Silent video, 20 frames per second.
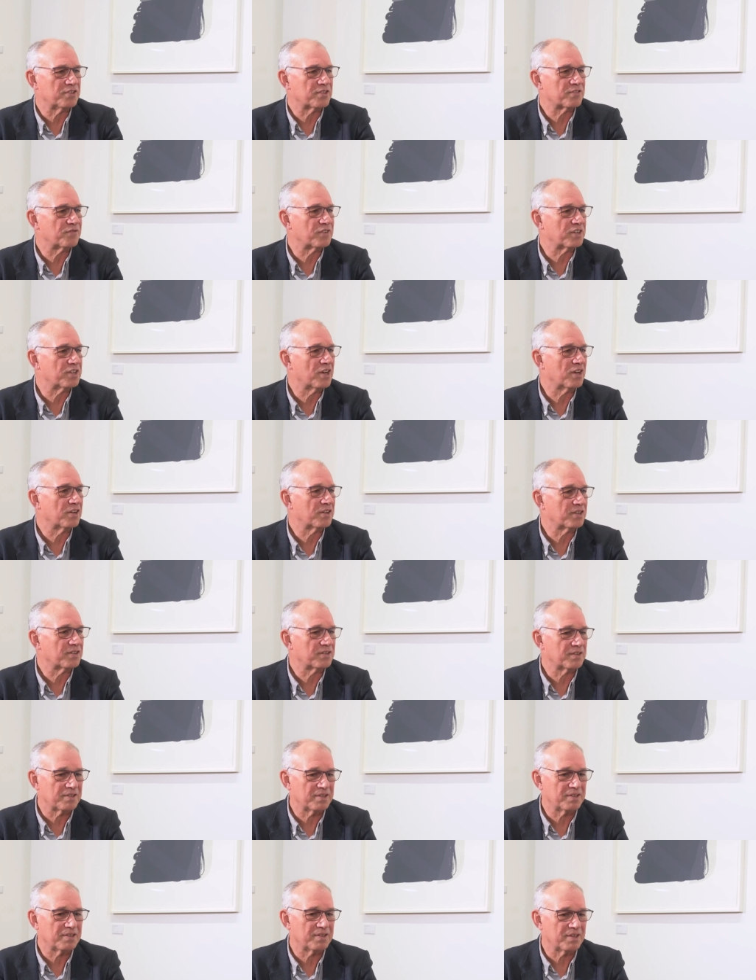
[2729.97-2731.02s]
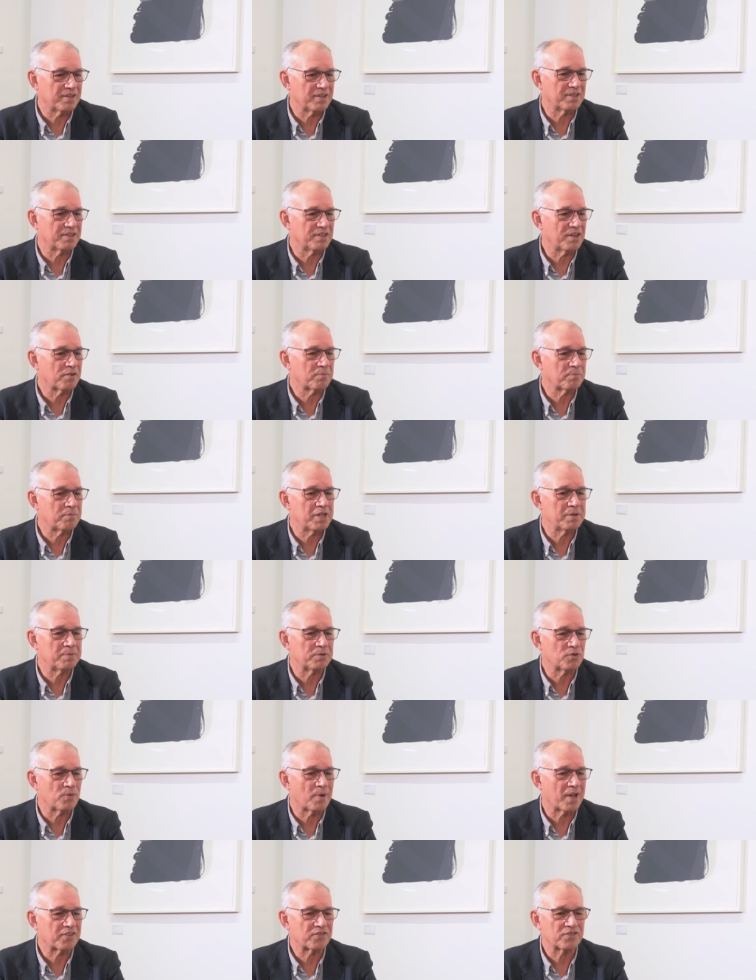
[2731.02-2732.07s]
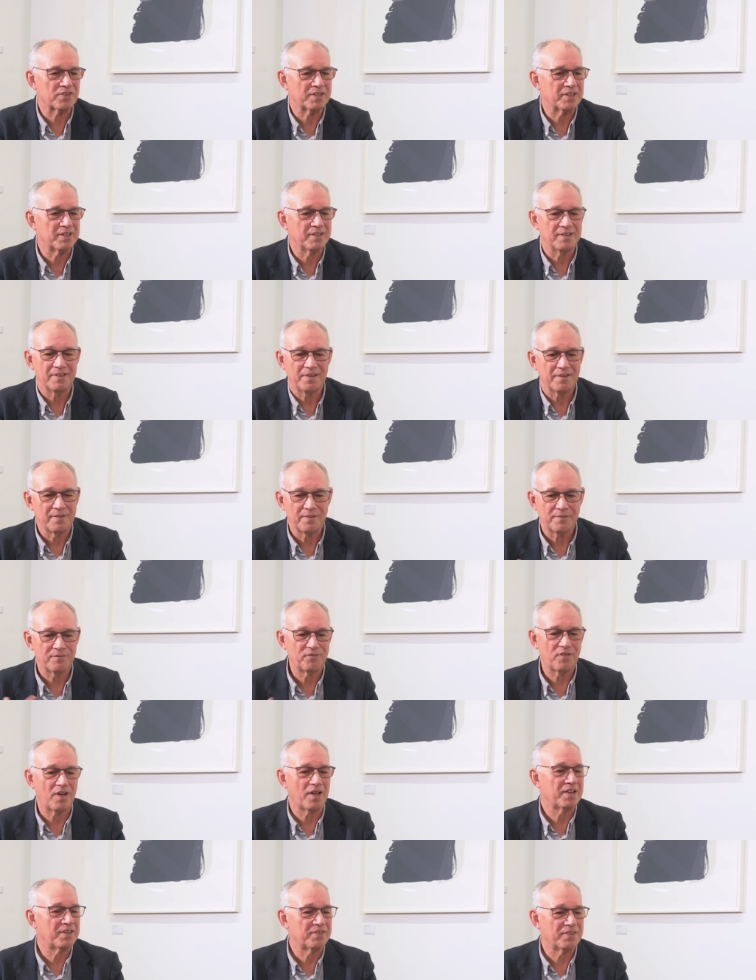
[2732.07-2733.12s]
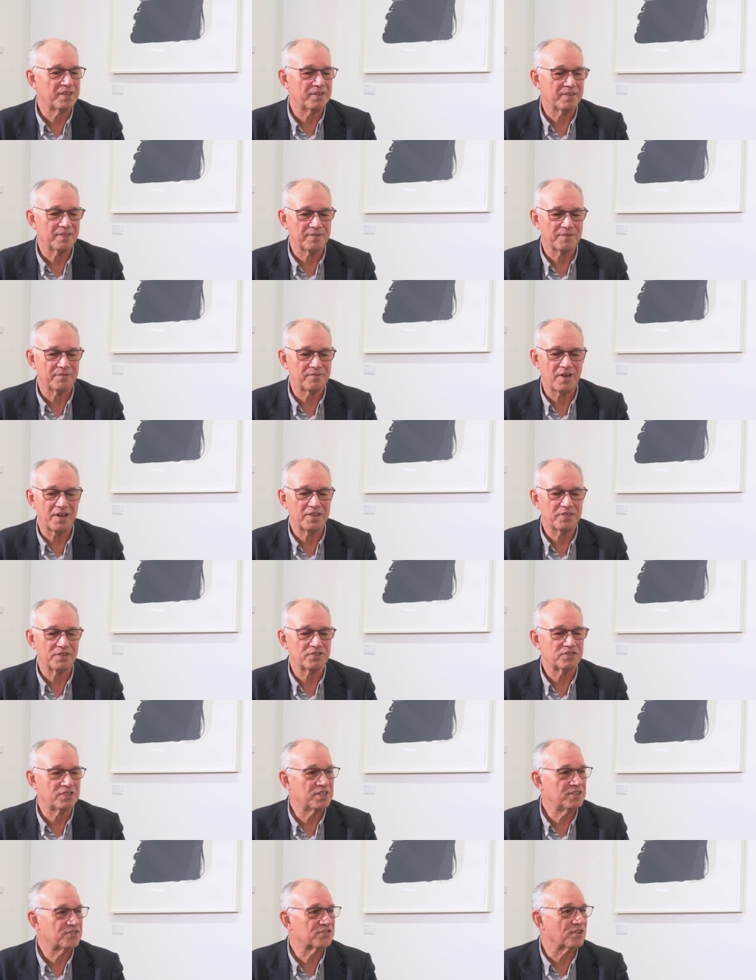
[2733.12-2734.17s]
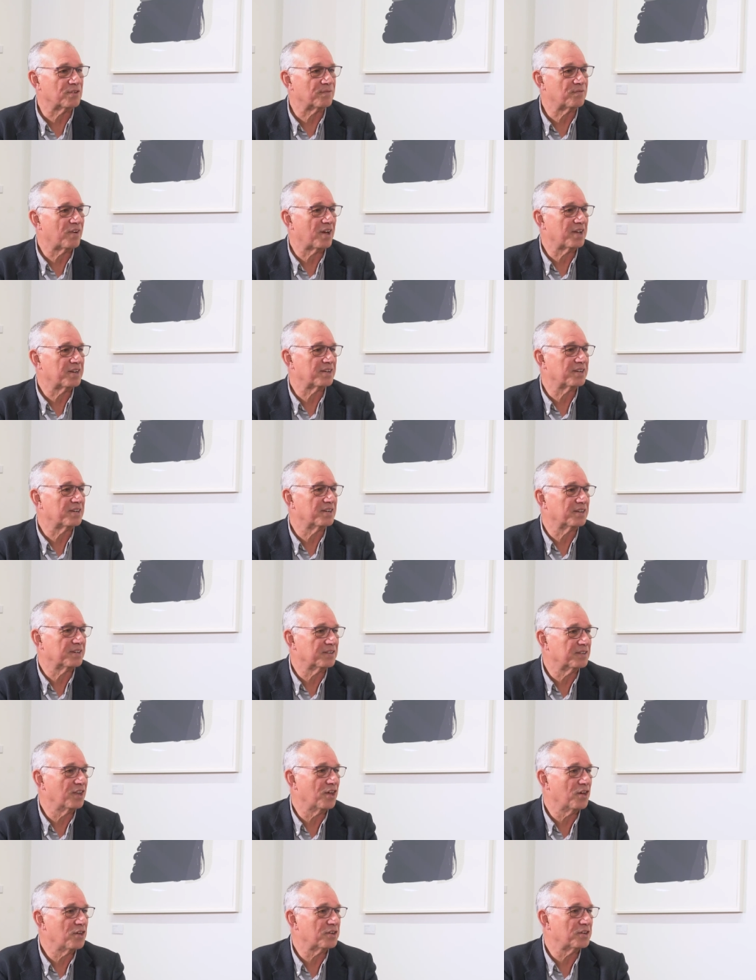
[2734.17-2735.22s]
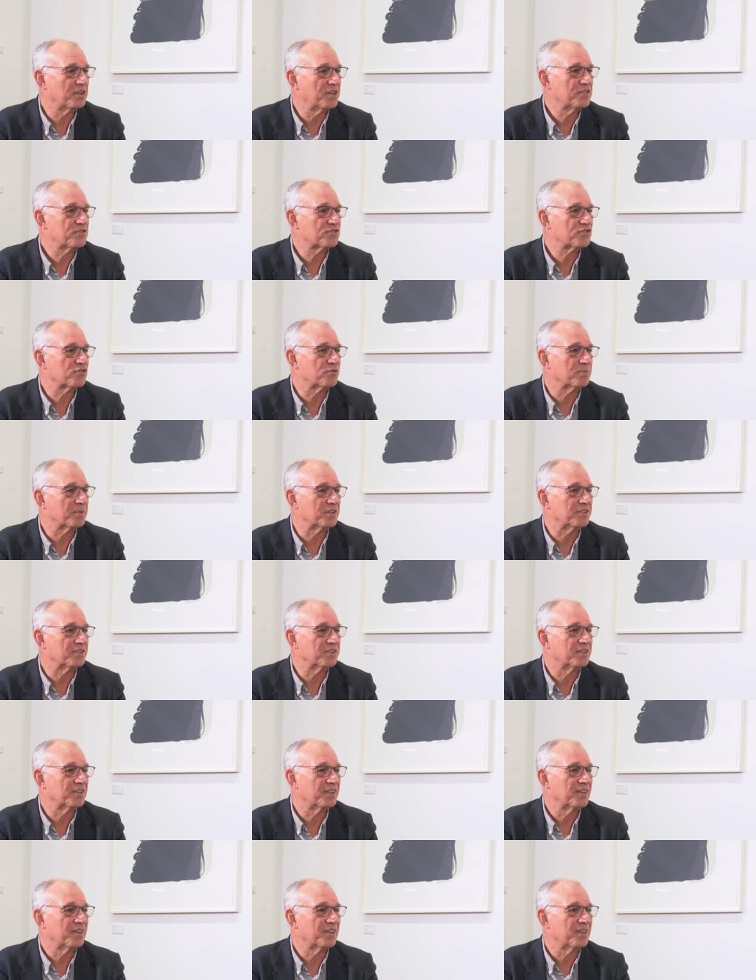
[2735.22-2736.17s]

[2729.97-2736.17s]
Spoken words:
It's for young people to actually find the teacher, learn an instrument.